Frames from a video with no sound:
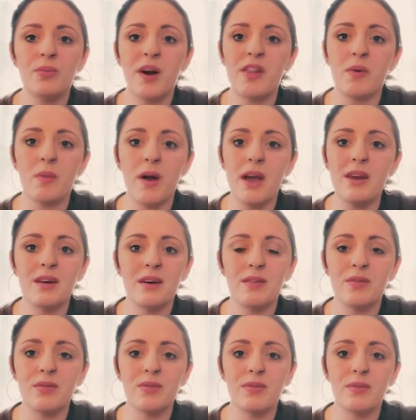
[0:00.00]
by the weight of
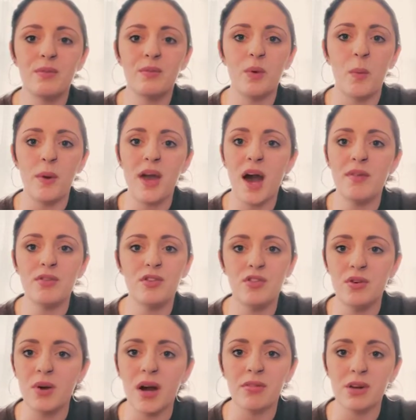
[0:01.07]
what we have to
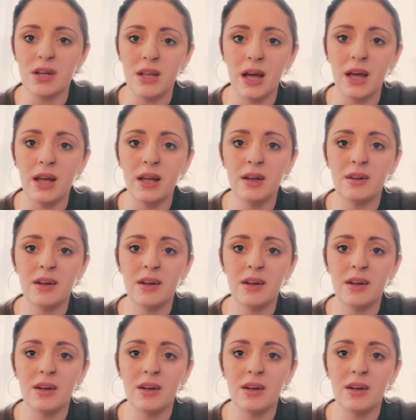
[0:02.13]
do every day.